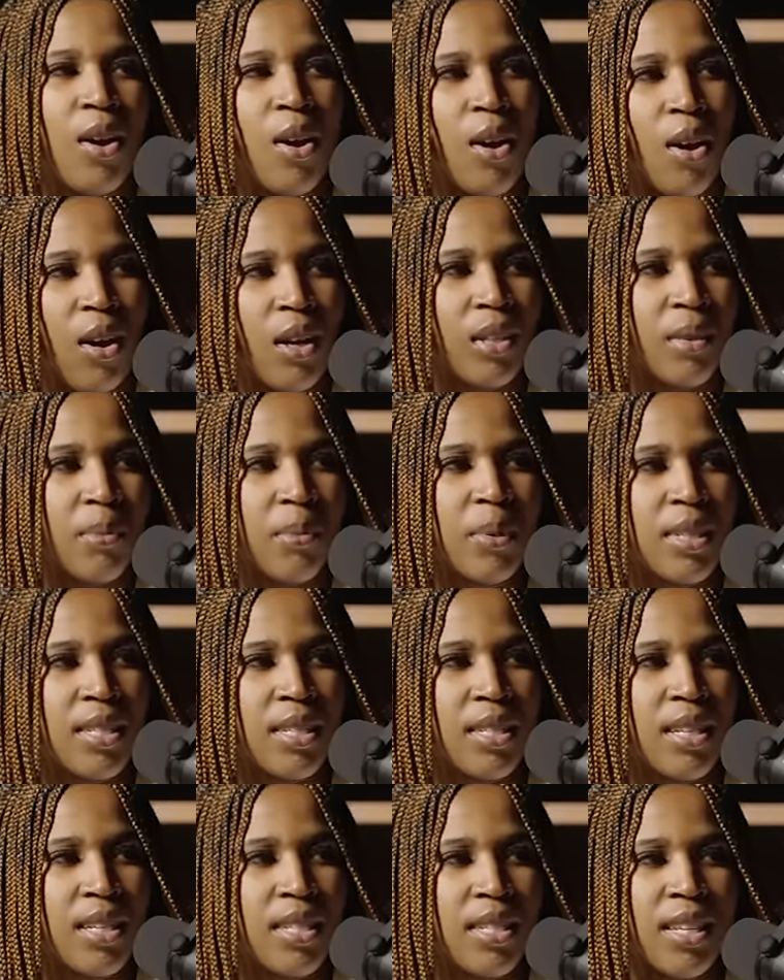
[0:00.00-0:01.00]
on the
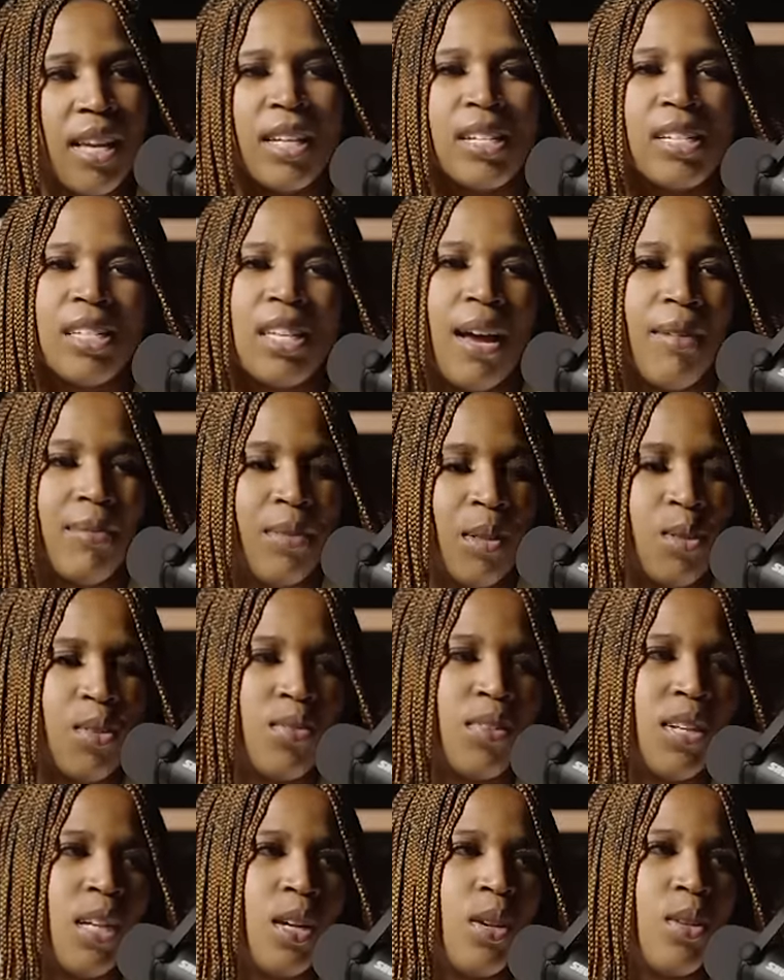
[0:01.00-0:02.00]
business and just have those
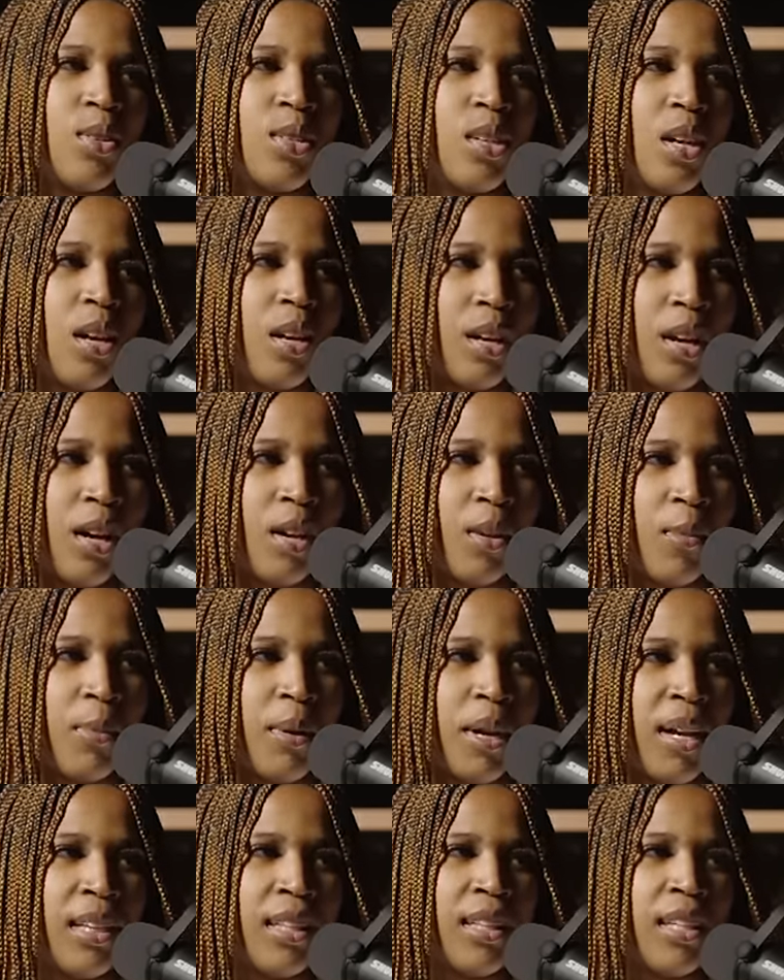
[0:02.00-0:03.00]
videos on
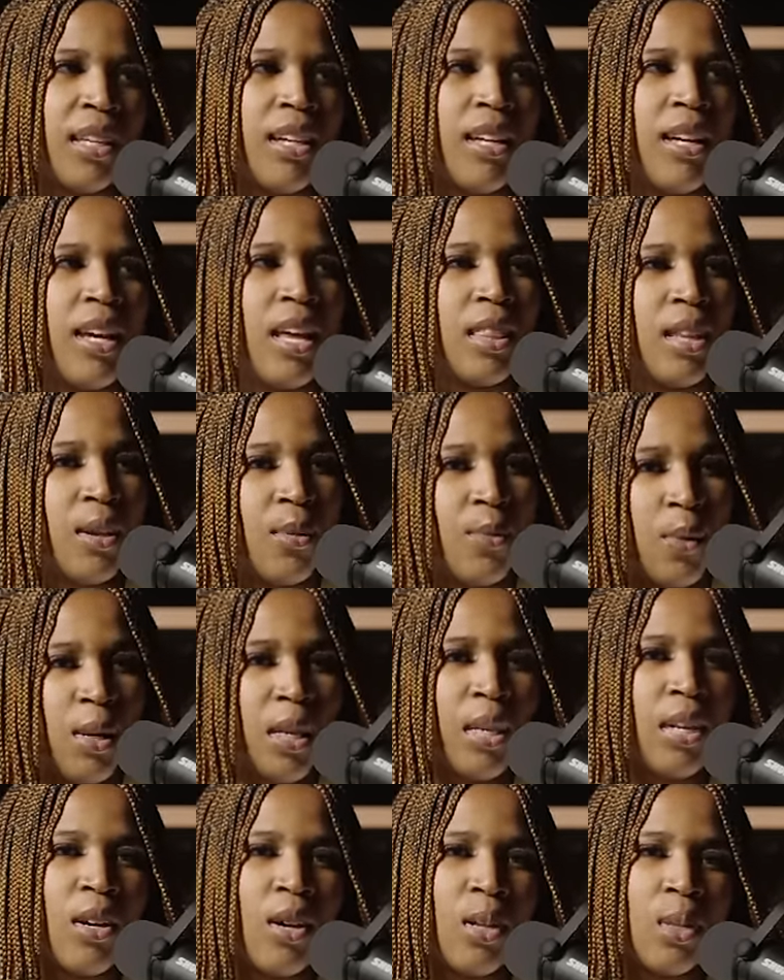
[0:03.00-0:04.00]
autopilot, and then we
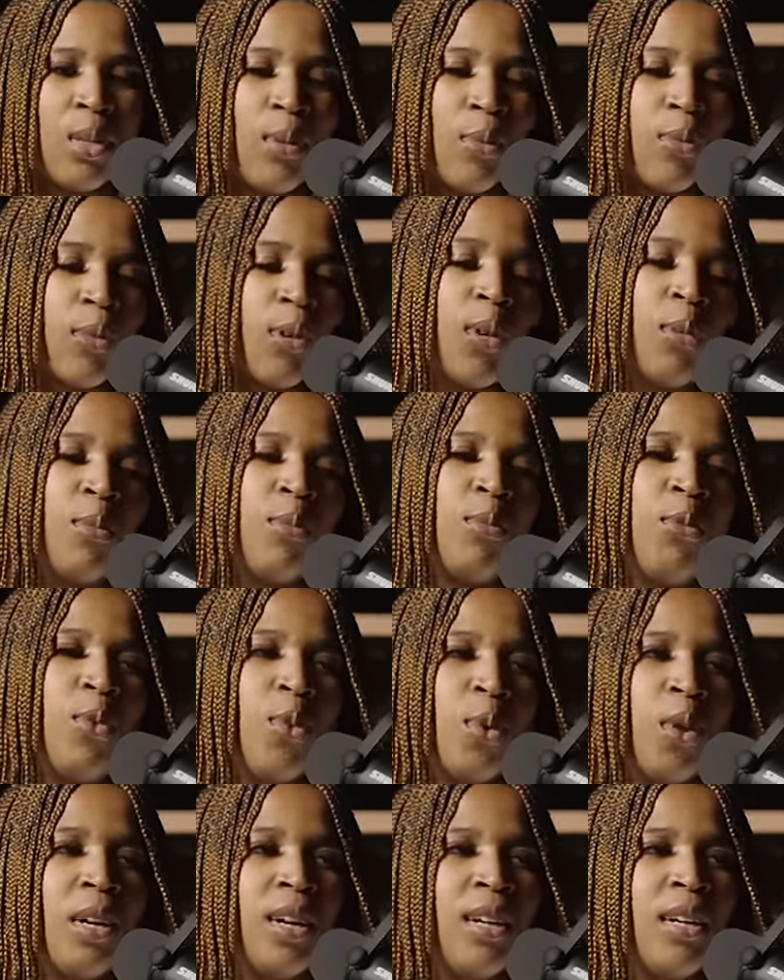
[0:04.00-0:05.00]
can also film
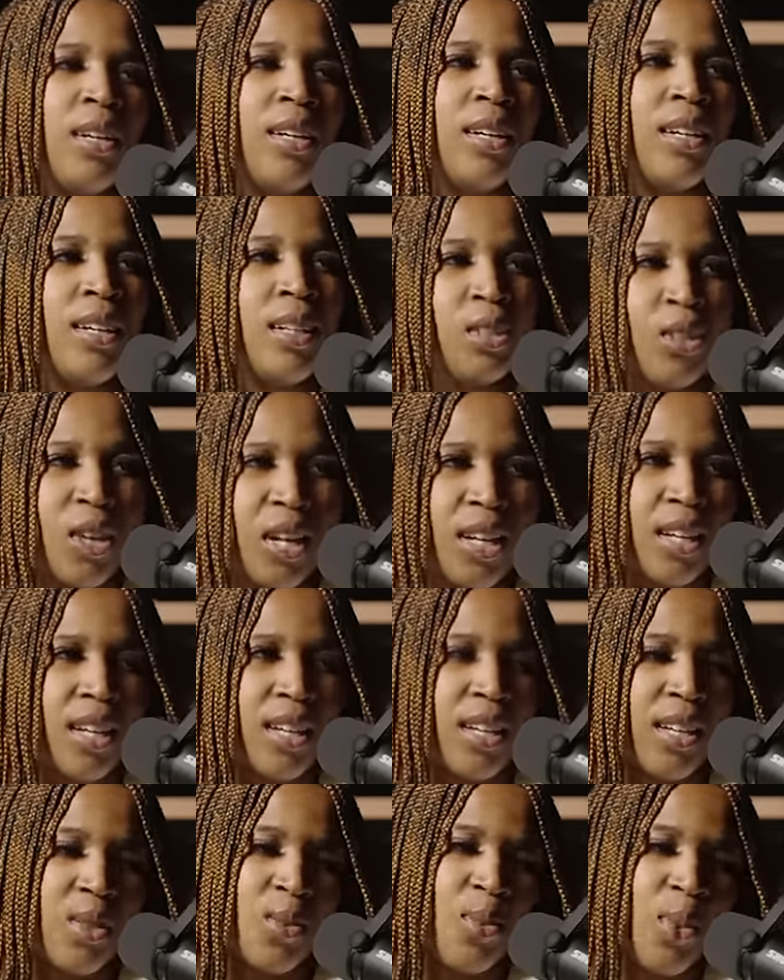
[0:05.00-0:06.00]
for Trade It
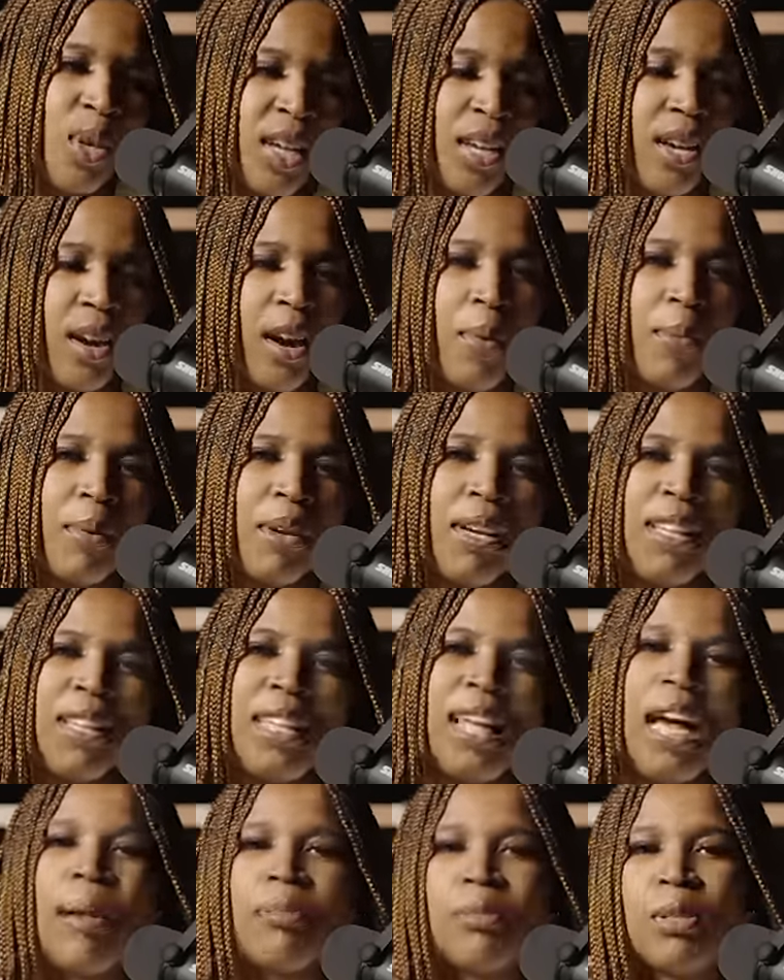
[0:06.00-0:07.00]
because we are bringing
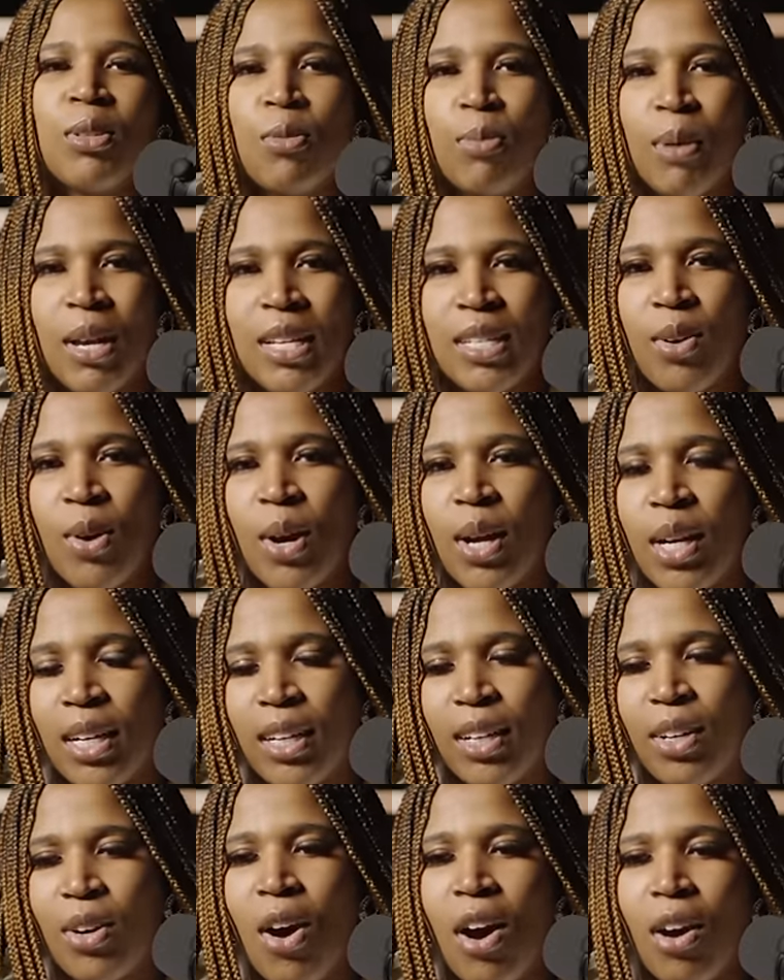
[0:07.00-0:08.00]
the absolute best con.
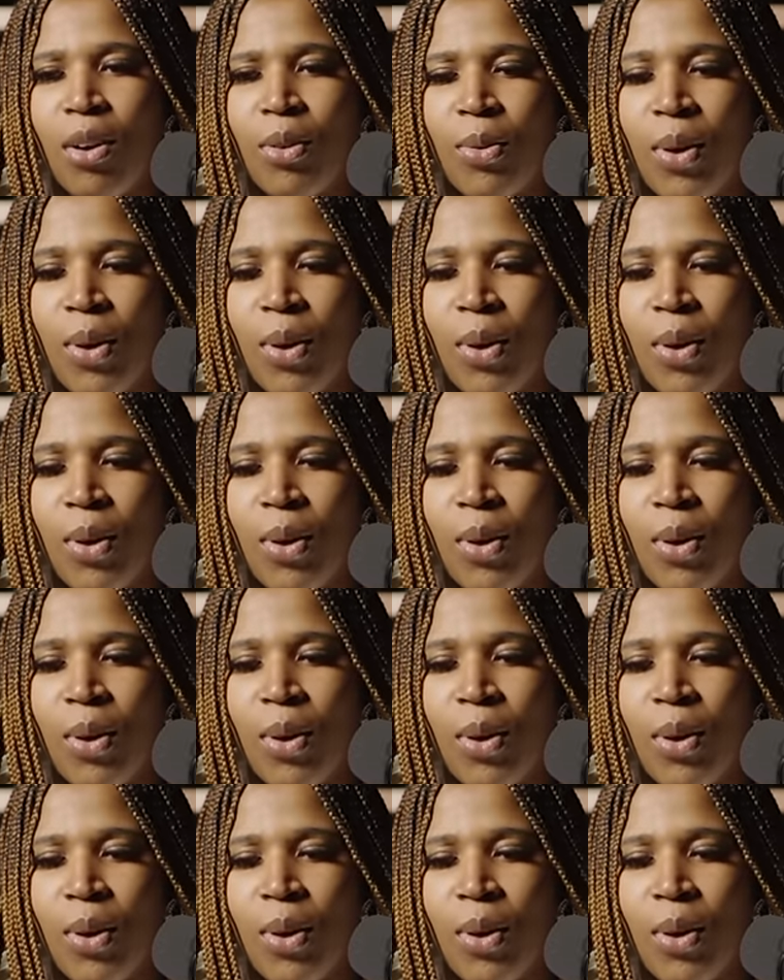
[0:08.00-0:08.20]
con-